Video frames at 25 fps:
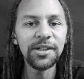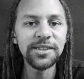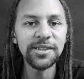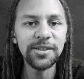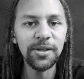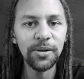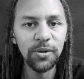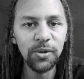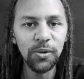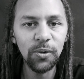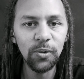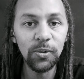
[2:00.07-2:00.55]
other
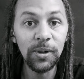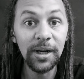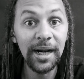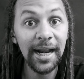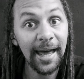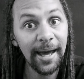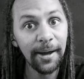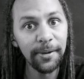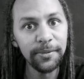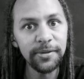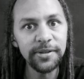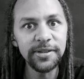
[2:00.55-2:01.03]
so-called
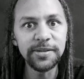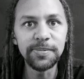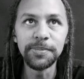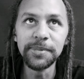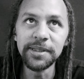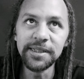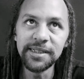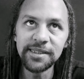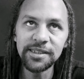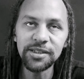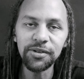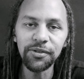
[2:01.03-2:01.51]
loudness
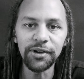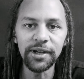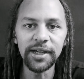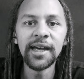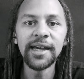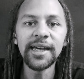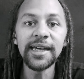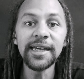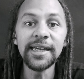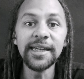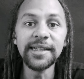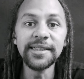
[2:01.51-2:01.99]

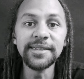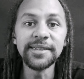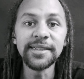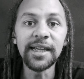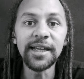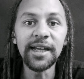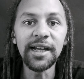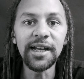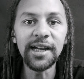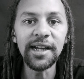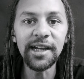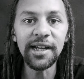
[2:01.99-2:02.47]
metering,
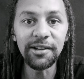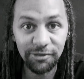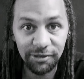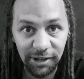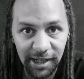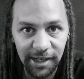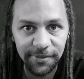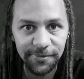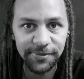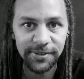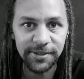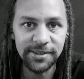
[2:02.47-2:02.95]
is
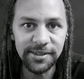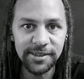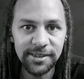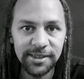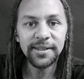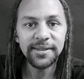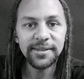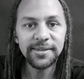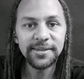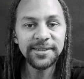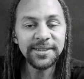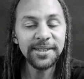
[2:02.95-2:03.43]

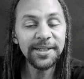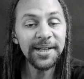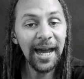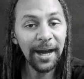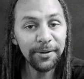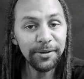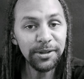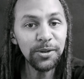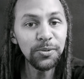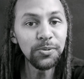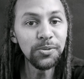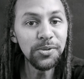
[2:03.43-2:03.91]
irrelevant. So
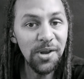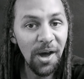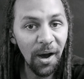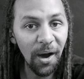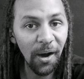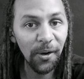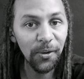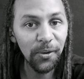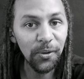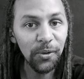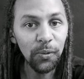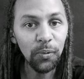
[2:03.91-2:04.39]
now you
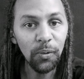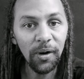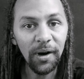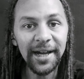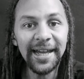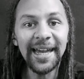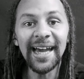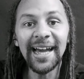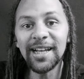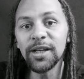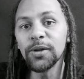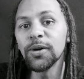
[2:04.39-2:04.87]
know
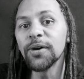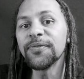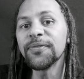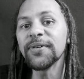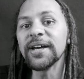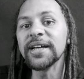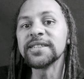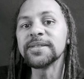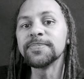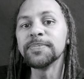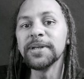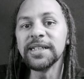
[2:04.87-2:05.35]
why
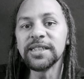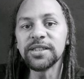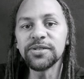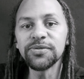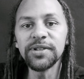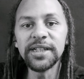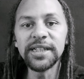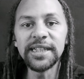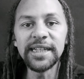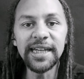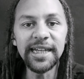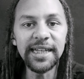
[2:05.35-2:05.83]
LUFS
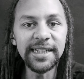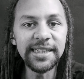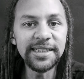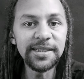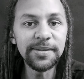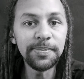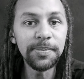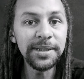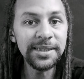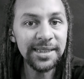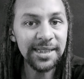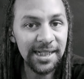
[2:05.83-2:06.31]
metering
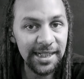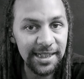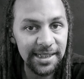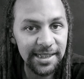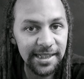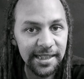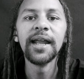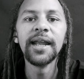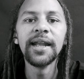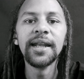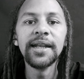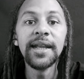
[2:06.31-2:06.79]
is
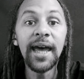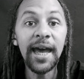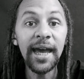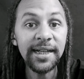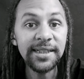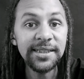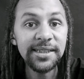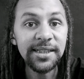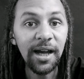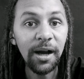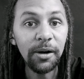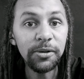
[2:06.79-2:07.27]
misleading.
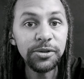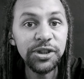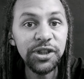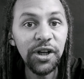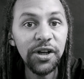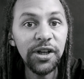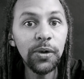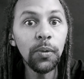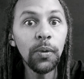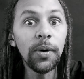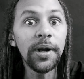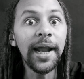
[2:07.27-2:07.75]
Next, I'll
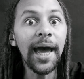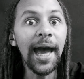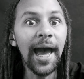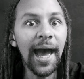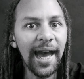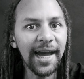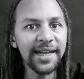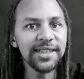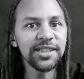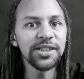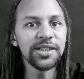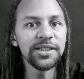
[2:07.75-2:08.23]
show you what
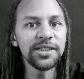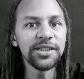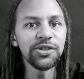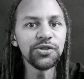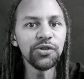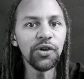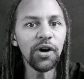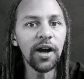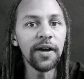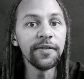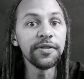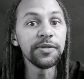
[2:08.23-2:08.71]
actually
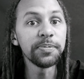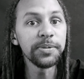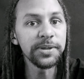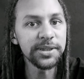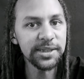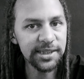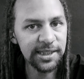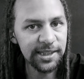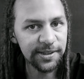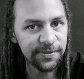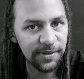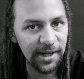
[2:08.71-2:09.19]
drives
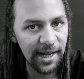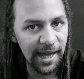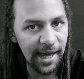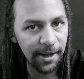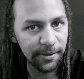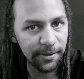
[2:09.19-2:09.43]
perceived